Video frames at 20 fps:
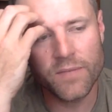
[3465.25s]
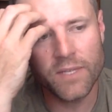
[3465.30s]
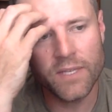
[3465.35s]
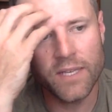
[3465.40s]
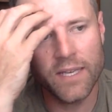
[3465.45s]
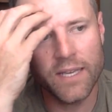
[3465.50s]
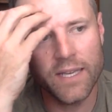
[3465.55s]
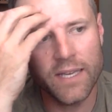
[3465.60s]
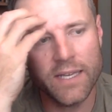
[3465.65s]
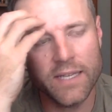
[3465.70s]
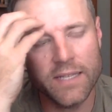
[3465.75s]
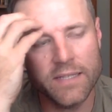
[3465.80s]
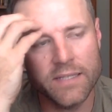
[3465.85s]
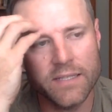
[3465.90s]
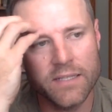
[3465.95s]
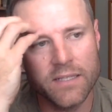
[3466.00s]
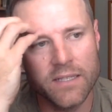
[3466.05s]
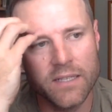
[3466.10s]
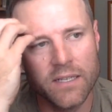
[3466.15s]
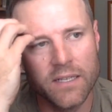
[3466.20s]

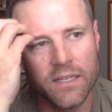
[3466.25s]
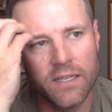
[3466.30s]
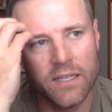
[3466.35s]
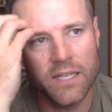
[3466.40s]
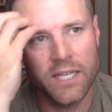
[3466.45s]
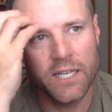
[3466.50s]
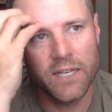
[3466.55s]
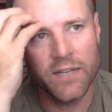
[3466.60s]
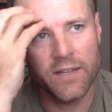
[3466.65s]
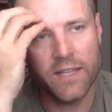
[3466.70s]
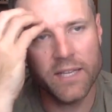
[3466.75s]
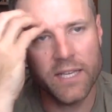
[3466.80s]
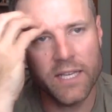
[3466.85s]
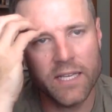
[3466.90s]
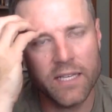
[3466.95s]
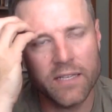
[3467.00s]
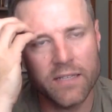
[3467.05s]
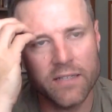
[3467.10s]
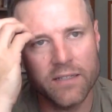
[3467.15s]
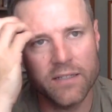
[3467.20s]
And I
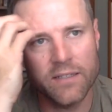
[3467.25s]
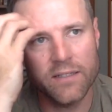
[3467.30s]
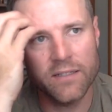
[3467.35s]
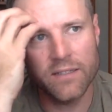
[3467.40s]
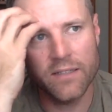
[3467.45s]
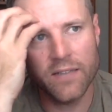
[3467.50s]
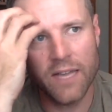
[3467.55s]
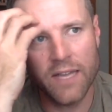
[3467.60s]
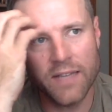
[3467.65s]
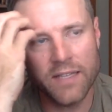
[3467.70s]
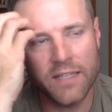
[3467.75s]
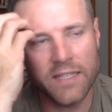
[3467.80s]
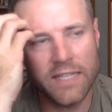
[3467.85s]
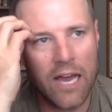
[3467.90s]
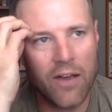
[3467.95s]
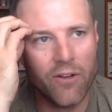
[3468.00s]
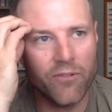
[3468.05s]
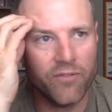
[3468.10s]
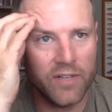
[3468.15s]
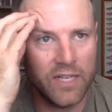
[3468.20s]
think the
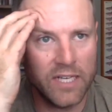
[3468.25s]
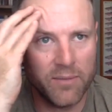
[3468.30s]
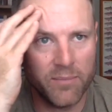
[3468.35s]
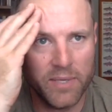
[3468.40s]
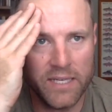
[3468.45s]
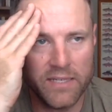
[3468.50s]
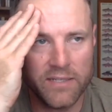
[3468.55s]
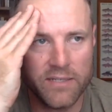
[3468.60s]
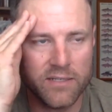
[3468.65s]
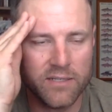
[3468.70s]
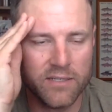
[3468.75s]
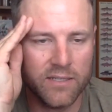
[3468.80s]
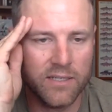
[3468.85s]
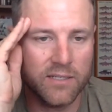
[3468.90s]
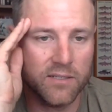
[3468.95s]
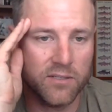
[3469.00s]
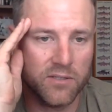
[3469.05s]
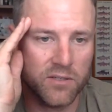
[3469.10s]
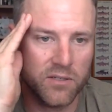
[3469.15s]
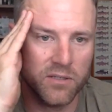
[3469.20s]
outfitting piece
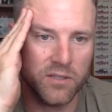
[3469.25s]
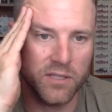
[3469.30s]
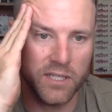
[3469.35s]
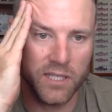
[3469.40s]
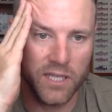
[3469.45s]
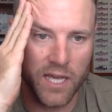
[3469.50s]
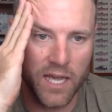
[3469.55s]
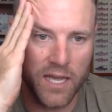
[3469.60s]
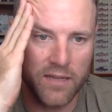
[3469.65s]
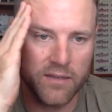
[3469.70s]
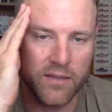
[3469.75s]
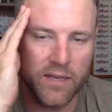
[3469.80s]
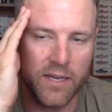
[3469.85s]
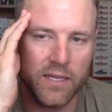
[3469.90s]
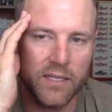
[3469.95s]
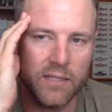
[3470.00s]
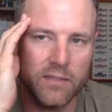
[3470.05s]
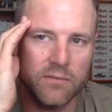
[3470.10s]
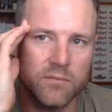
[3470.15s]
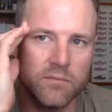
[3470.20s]
is certainly
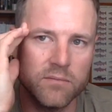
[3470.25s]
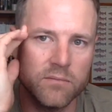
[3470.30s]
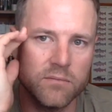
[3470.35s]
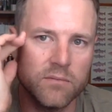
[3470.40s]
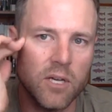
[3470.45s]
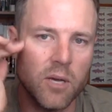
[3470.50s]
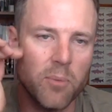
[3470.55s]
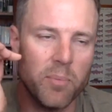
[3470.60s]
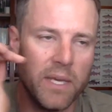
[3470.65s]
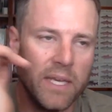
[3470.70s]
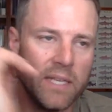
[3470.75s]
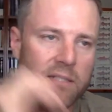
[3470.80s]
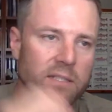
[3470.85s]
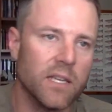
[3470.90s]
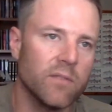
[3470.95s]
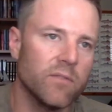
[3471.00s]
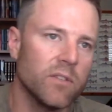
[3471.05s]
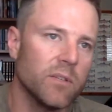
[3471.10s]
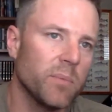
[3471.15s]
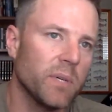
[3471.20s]
a piece
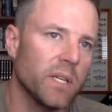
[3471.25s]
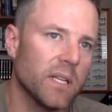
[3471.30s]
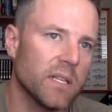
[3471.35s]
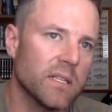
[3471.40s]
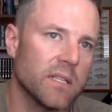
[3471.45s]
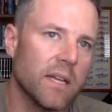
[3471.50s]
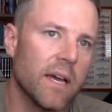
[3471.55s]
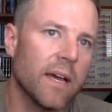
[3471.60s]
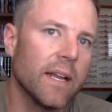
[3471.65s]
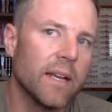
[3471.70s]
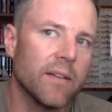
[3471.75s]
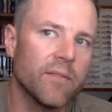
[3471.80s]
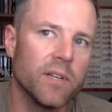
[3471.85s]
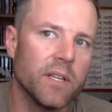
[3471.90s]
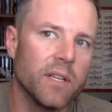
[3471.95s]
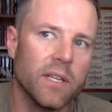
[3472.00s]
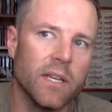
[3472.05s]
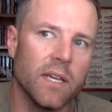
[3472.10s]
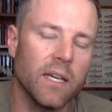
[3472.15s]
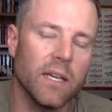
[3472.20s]
of it, but it's not
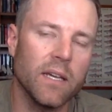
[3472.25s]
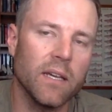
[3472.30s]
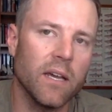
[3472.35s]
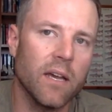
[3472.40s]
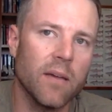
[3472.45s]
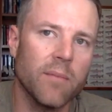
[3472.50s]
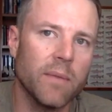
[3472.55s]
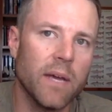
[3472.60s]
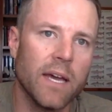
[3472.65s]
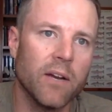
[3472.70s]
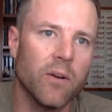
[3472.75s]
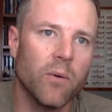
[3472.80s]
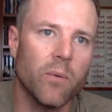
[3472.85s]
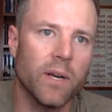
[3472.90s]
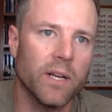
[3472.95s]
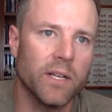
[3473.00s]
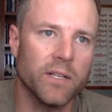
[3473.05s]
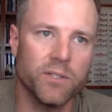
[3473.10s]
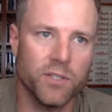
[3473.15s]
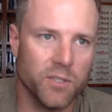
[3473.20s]
everything. I don't want
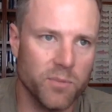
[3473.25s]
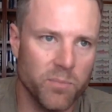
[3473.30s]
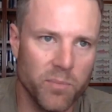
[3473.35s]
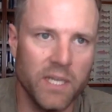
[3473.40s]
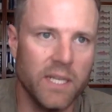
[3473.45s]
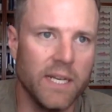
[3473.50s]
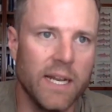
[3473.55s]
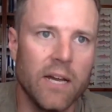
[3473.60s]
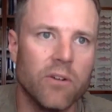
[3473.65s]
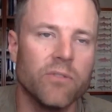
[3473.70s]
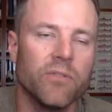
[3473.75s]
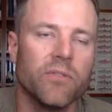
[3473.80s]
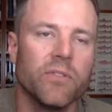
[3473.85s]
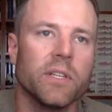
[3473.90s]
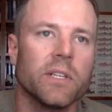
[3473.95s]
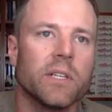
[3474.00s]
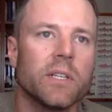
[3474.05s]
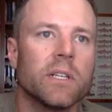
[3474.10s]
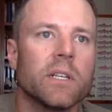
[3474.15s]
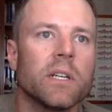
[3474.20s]
to just be an
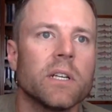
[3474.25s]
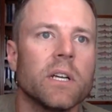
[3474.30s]
outfitter.